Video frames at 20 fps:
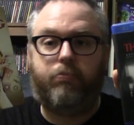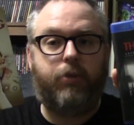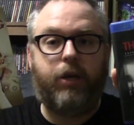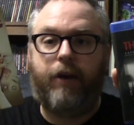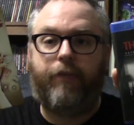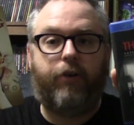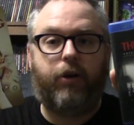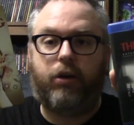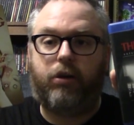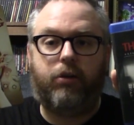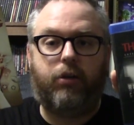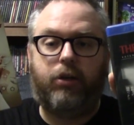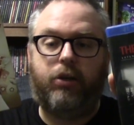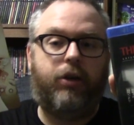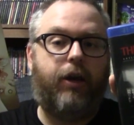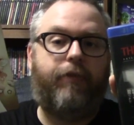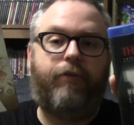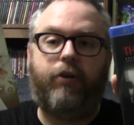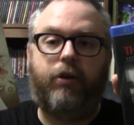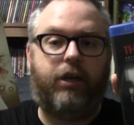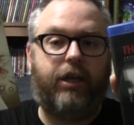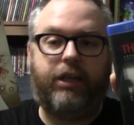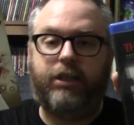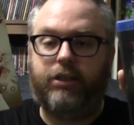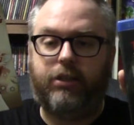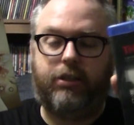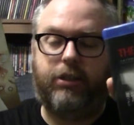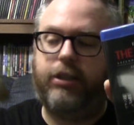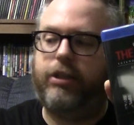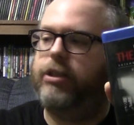never you never
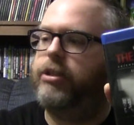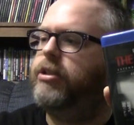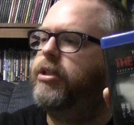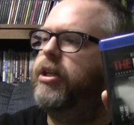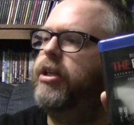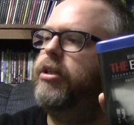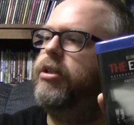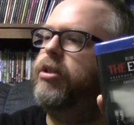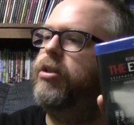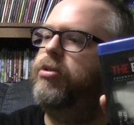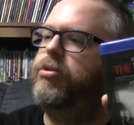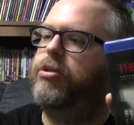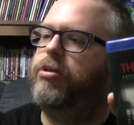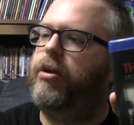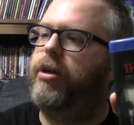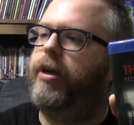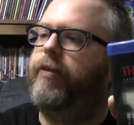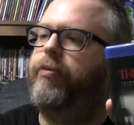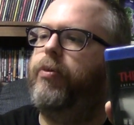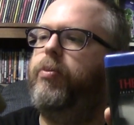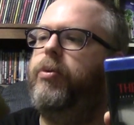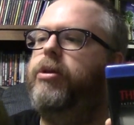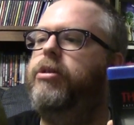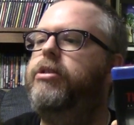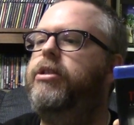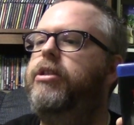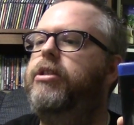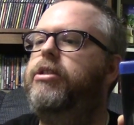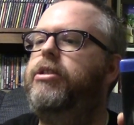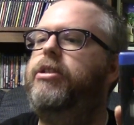need to see The Sting two, so I never will
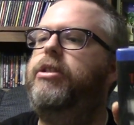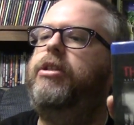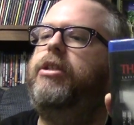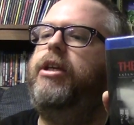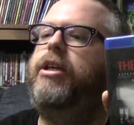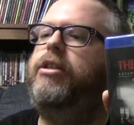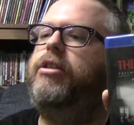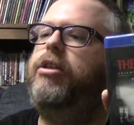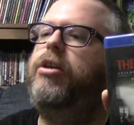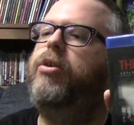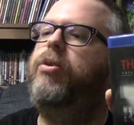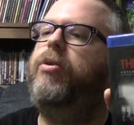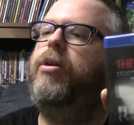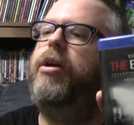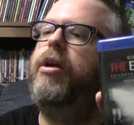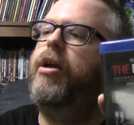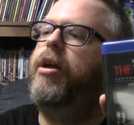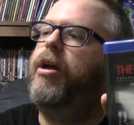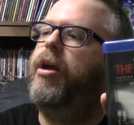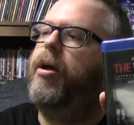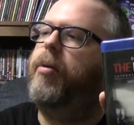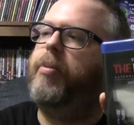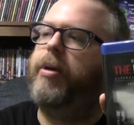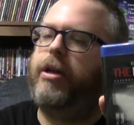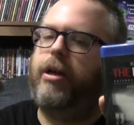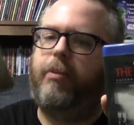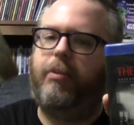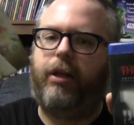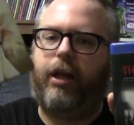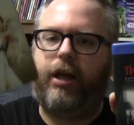see The Sting two.
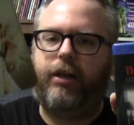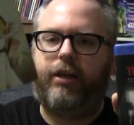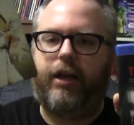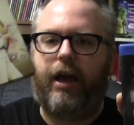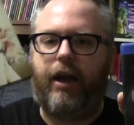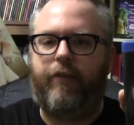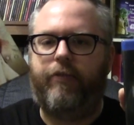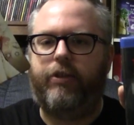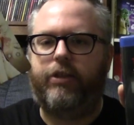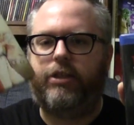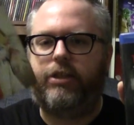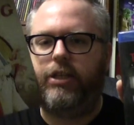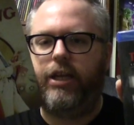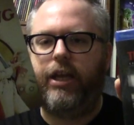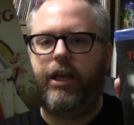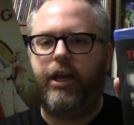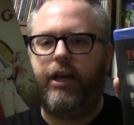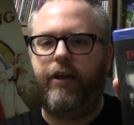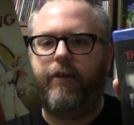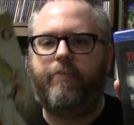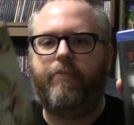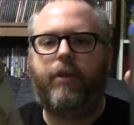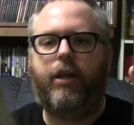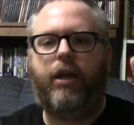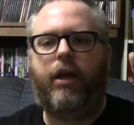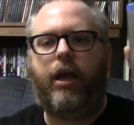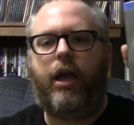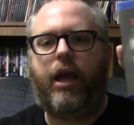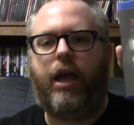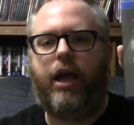But I'm glad to have The Sting
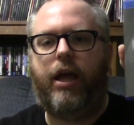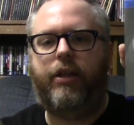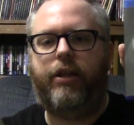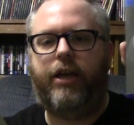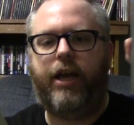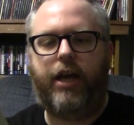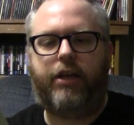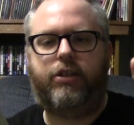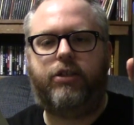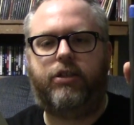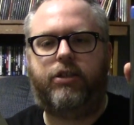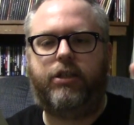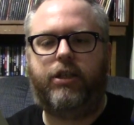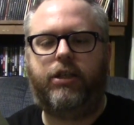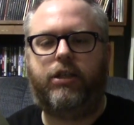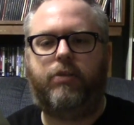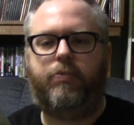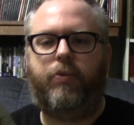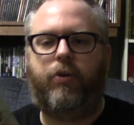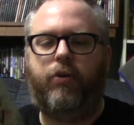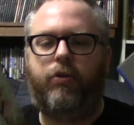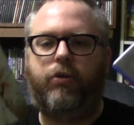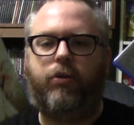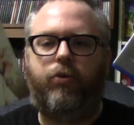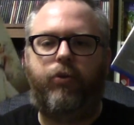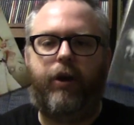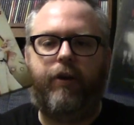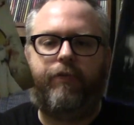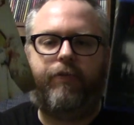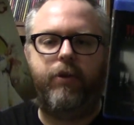and The Exorcist, both
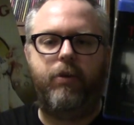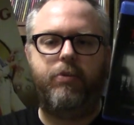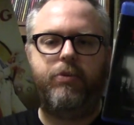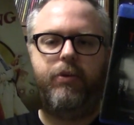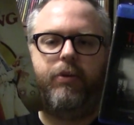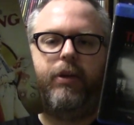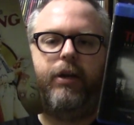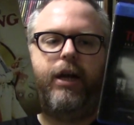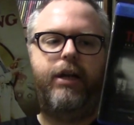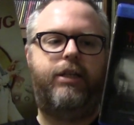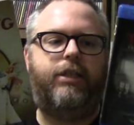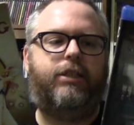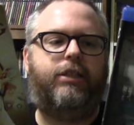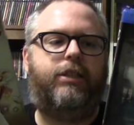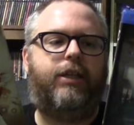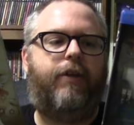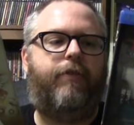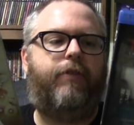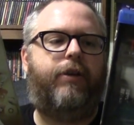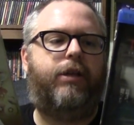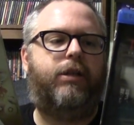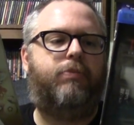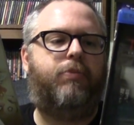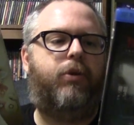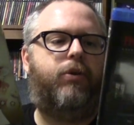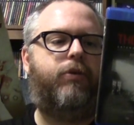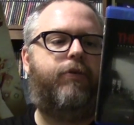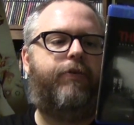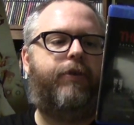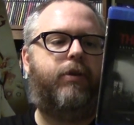great films from the nineteen seventies,
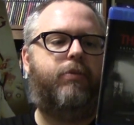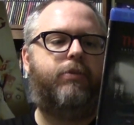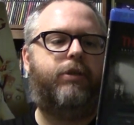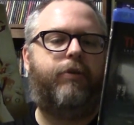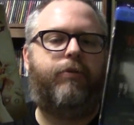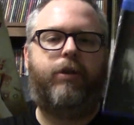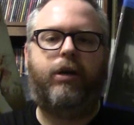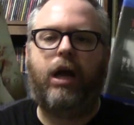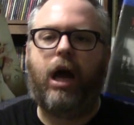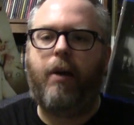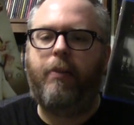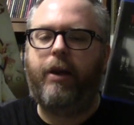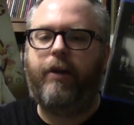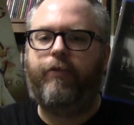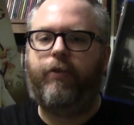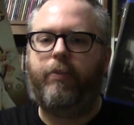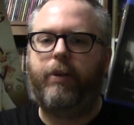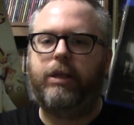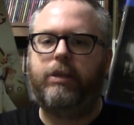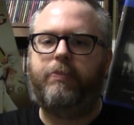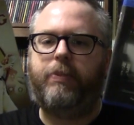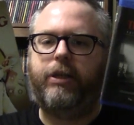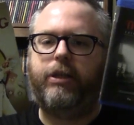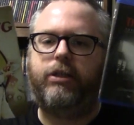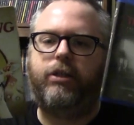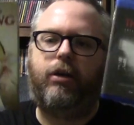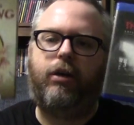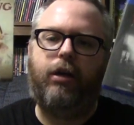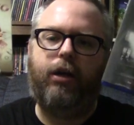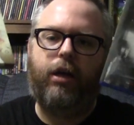both films that were nominated for Best
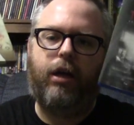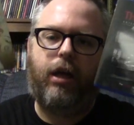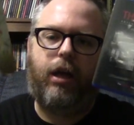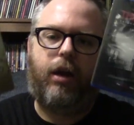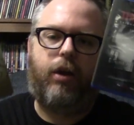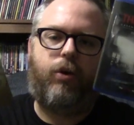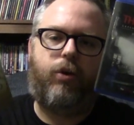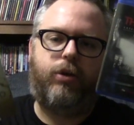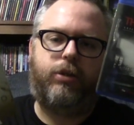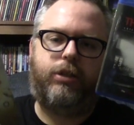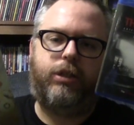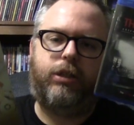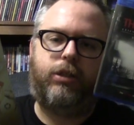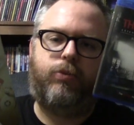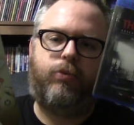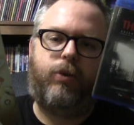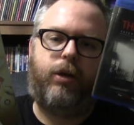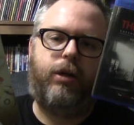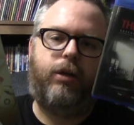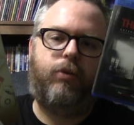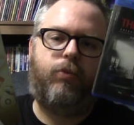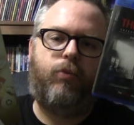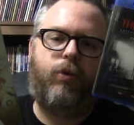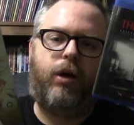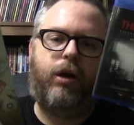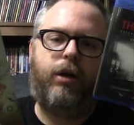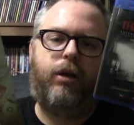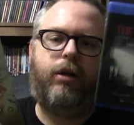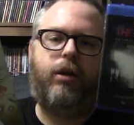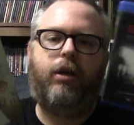Picture, and of course this one
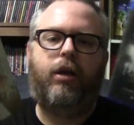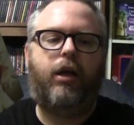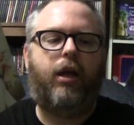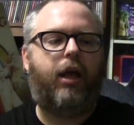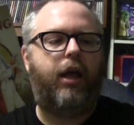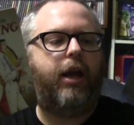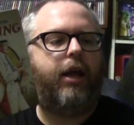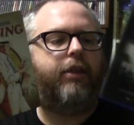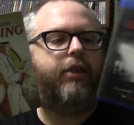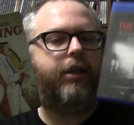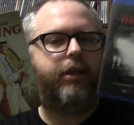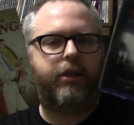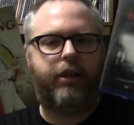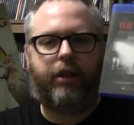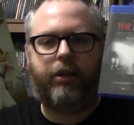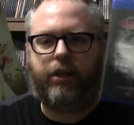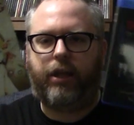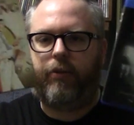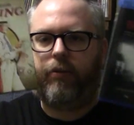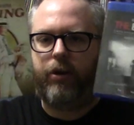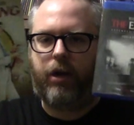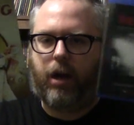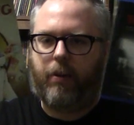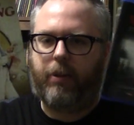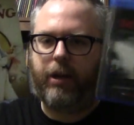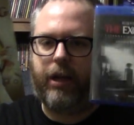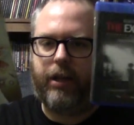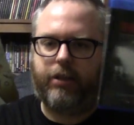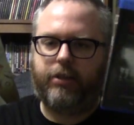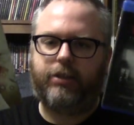won, and I think that they were
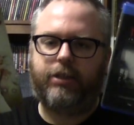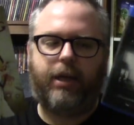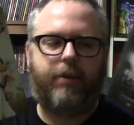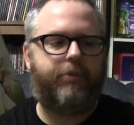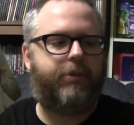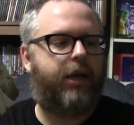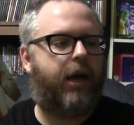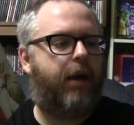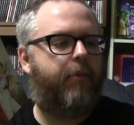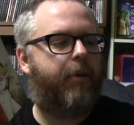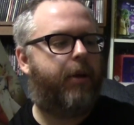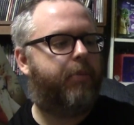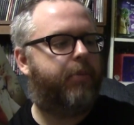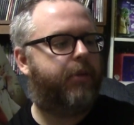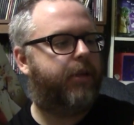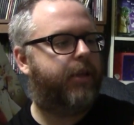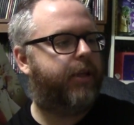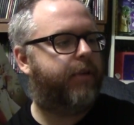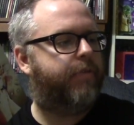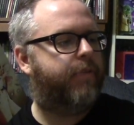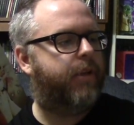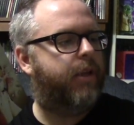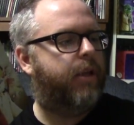nominated at the same time, I believe.